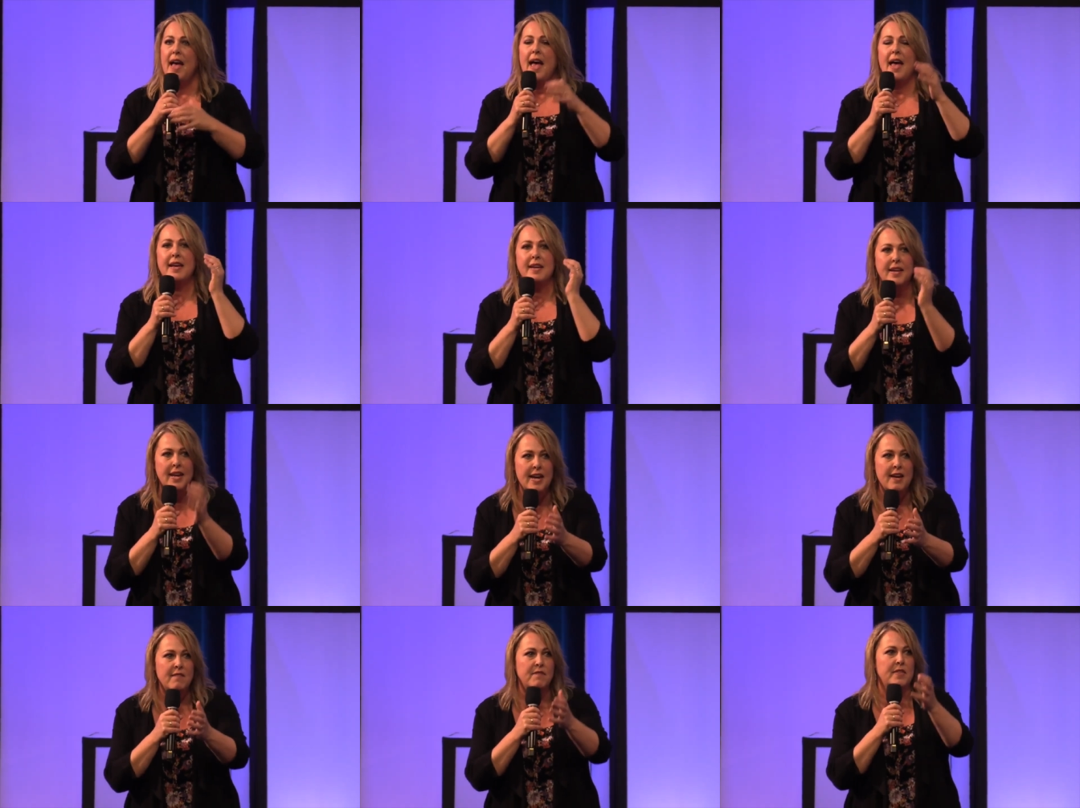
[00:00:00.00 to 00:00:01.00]
and
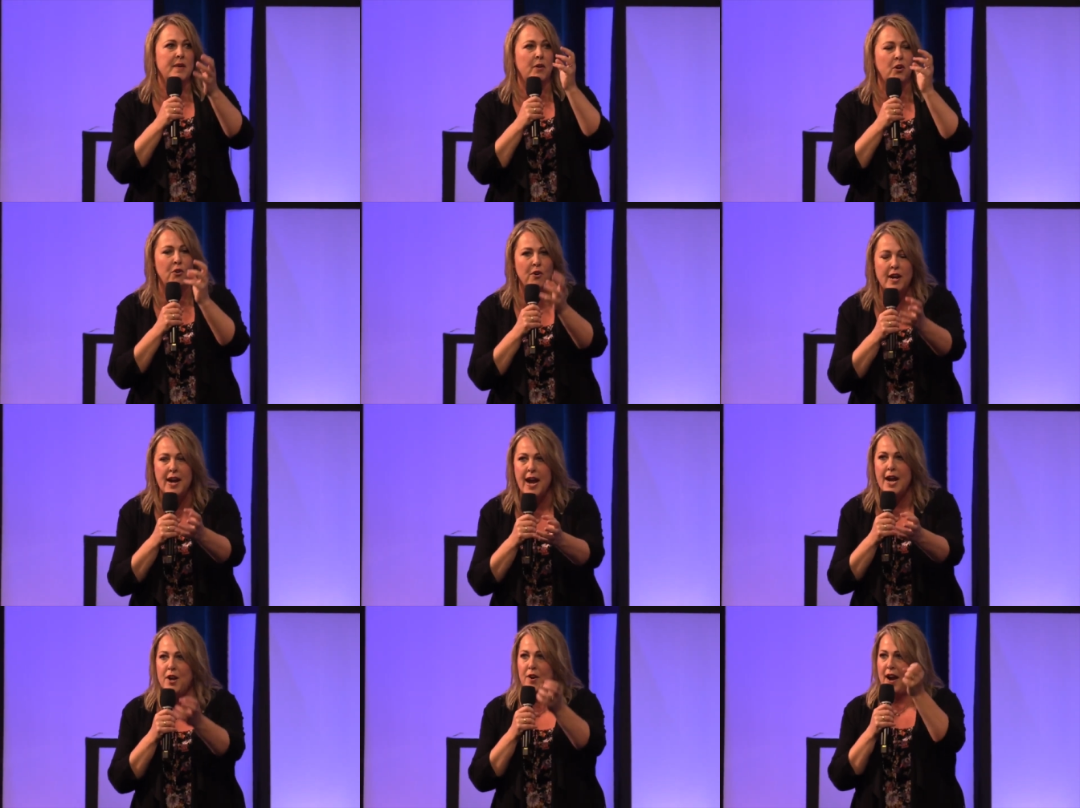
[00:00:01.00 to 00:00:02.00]
give the
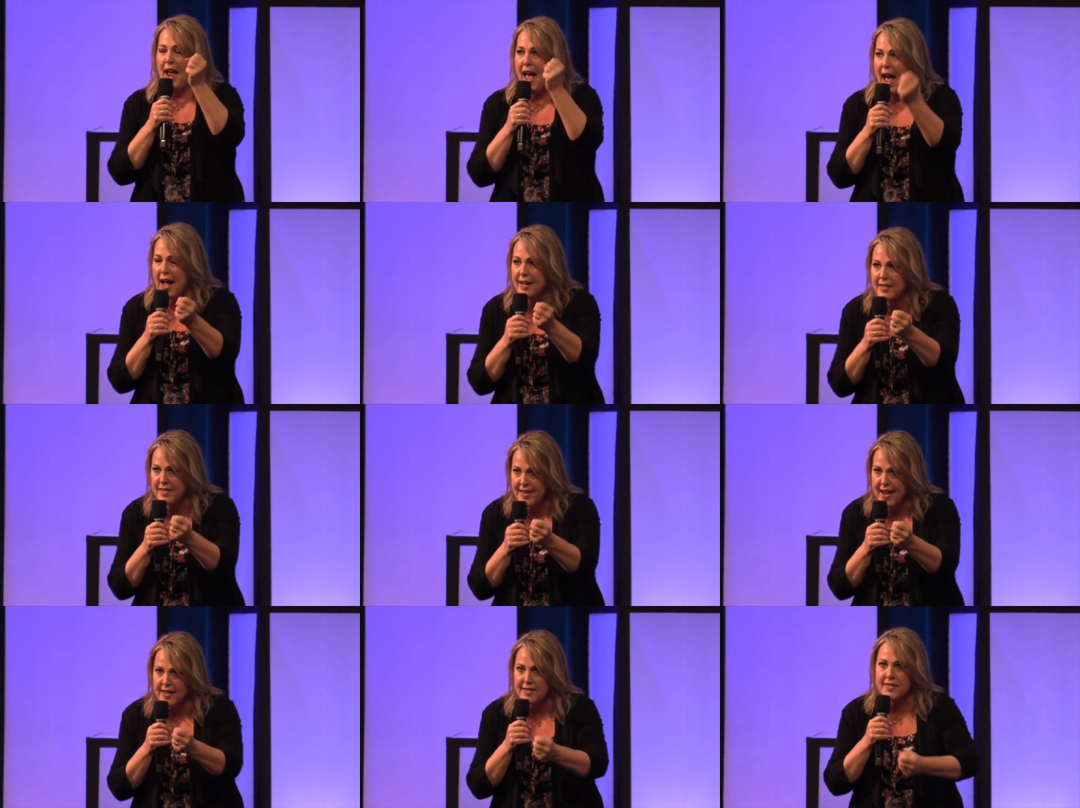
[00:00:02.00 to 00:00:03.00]
Creator
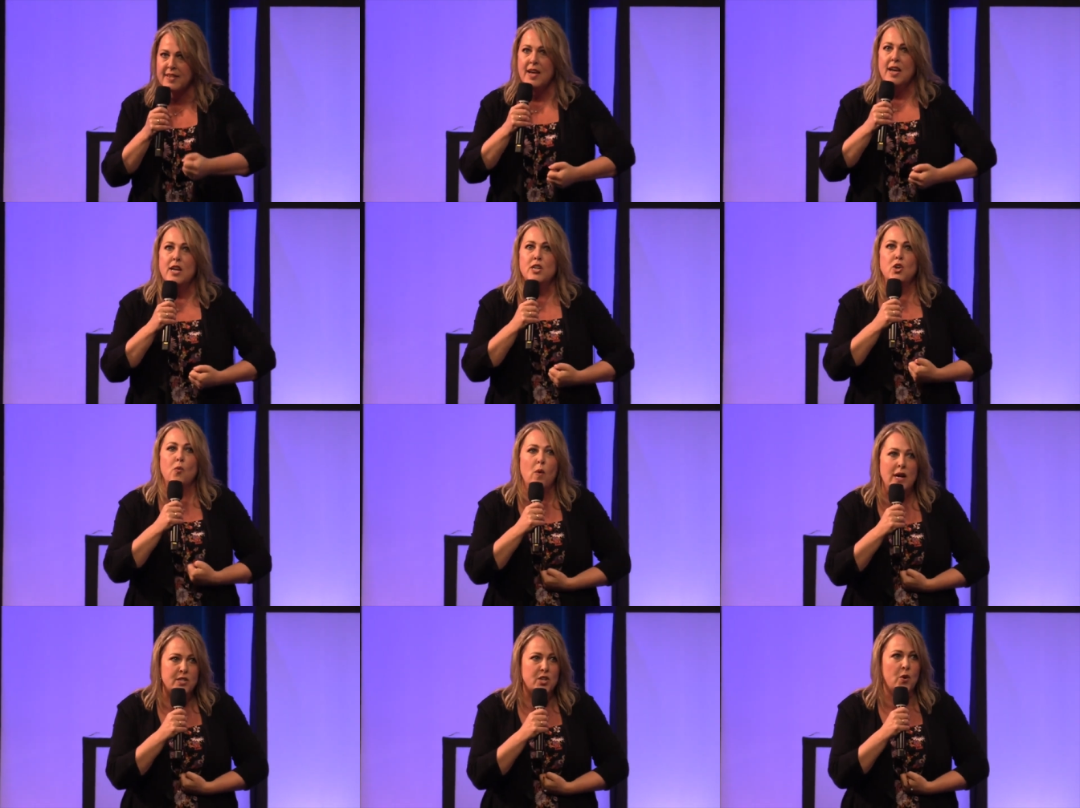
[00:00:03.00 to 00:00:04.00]
access to
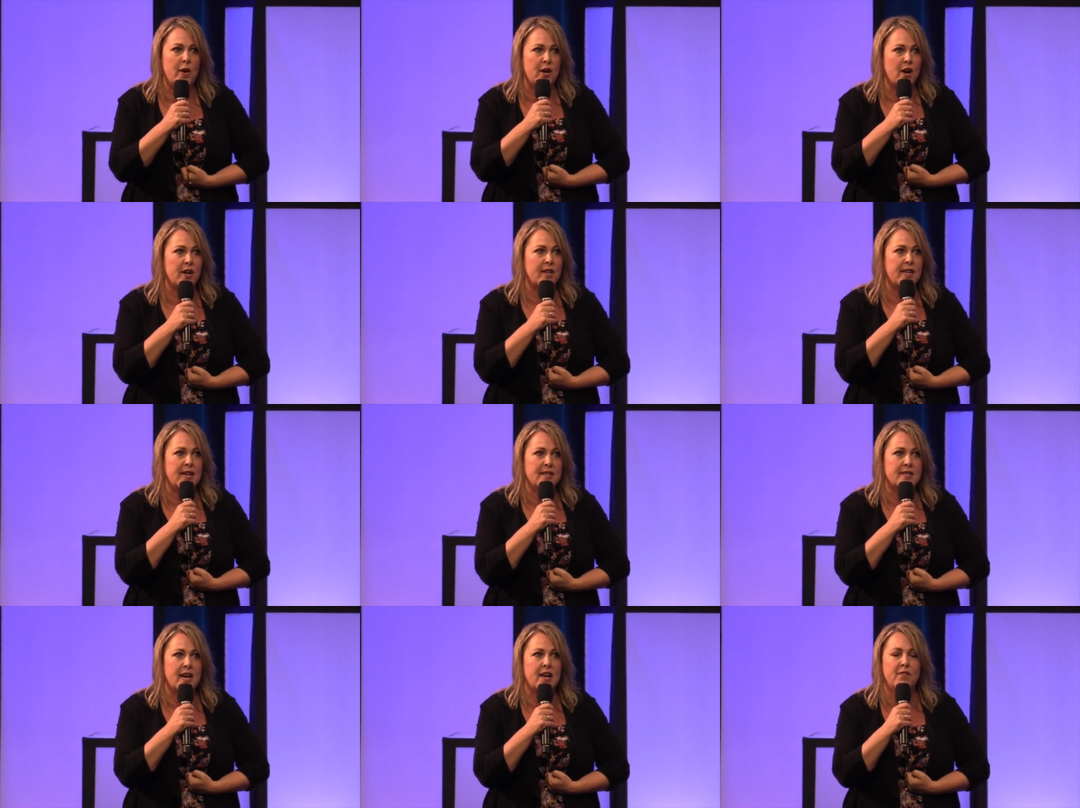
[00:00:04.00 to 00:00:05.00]
what's going on on the
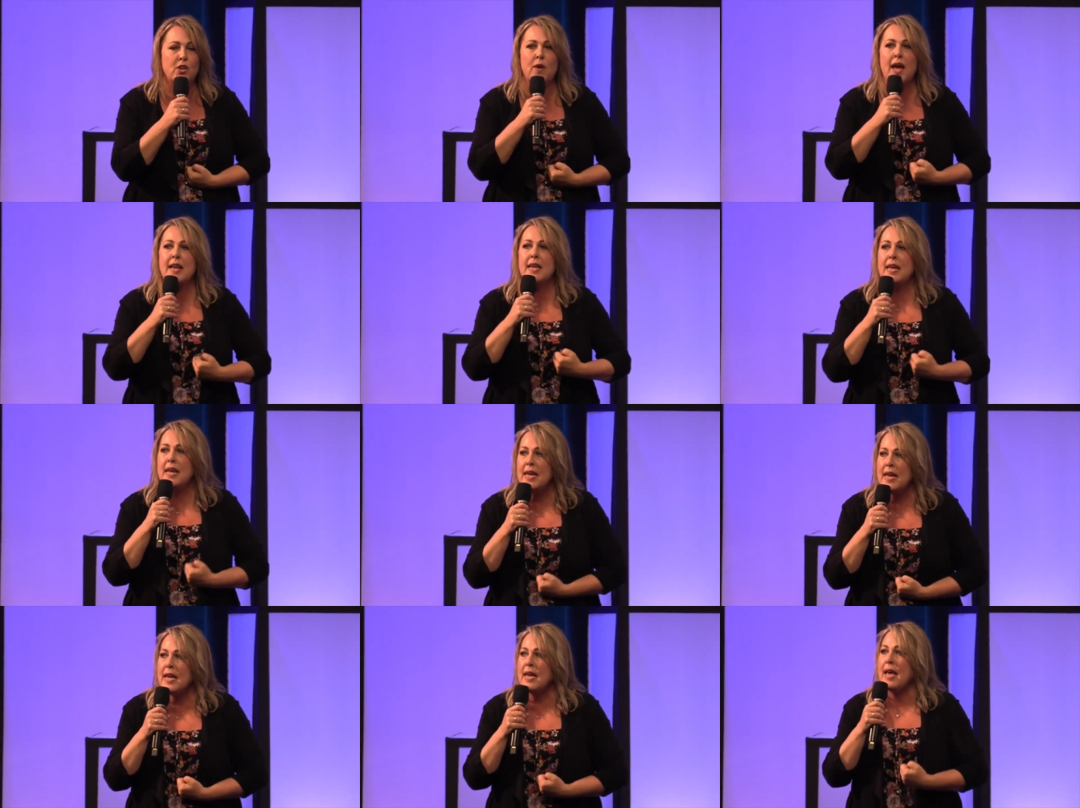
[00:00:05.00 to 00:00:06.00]
inside of you, and
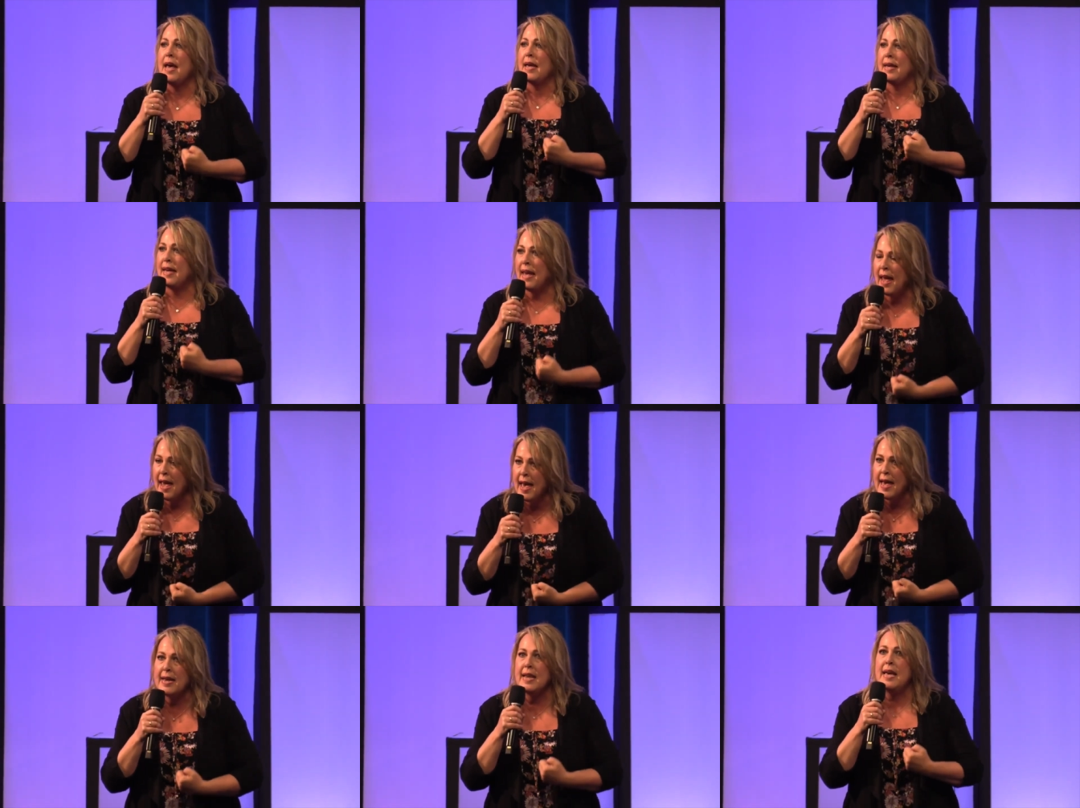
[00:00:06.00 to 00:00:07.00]
He
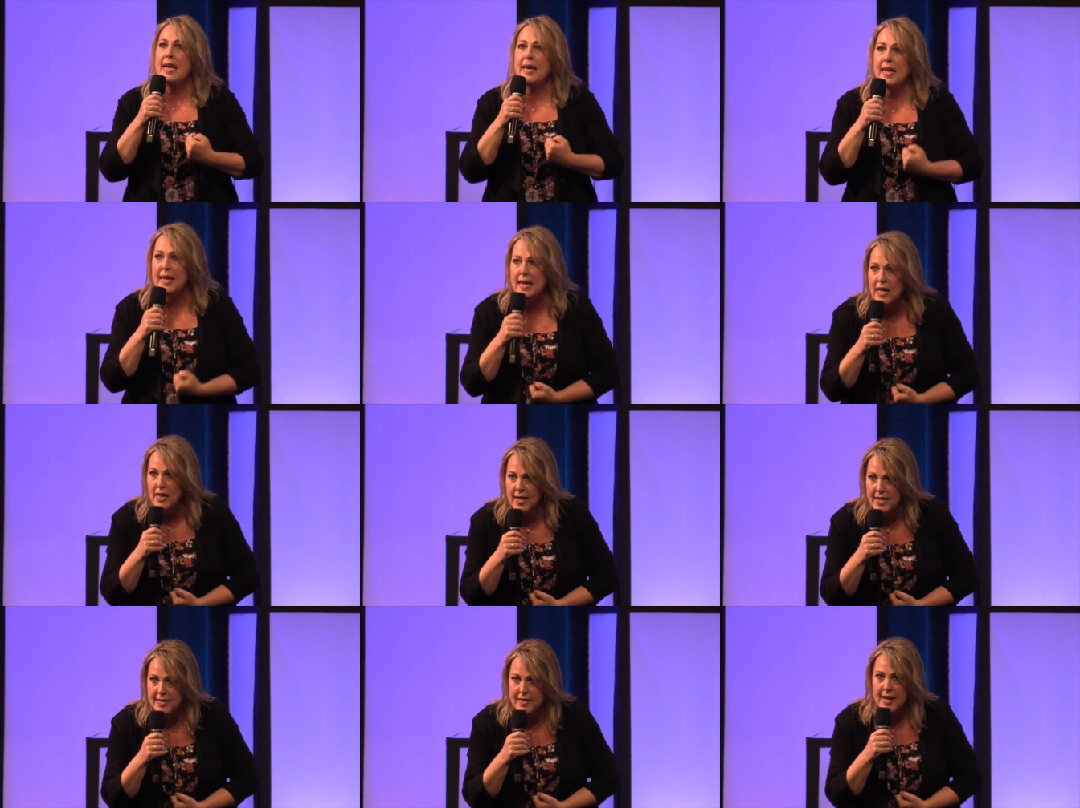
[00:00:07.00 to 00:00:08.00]
can heal
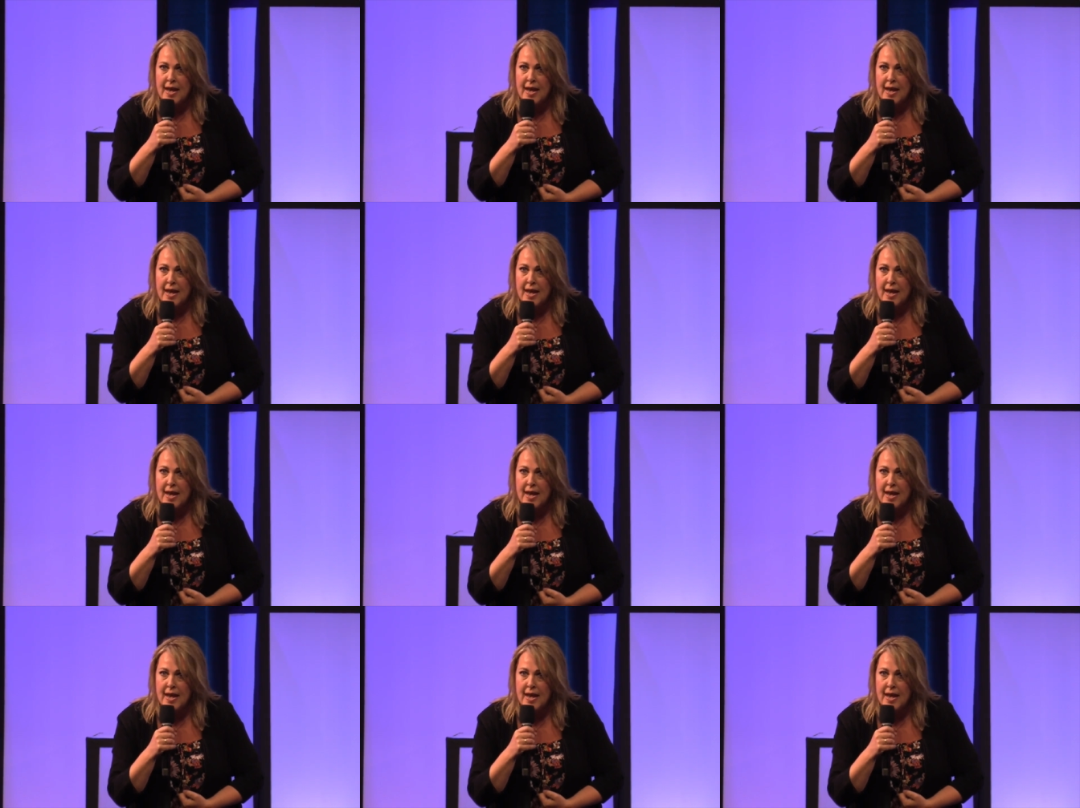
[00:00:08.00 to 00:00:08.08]
it.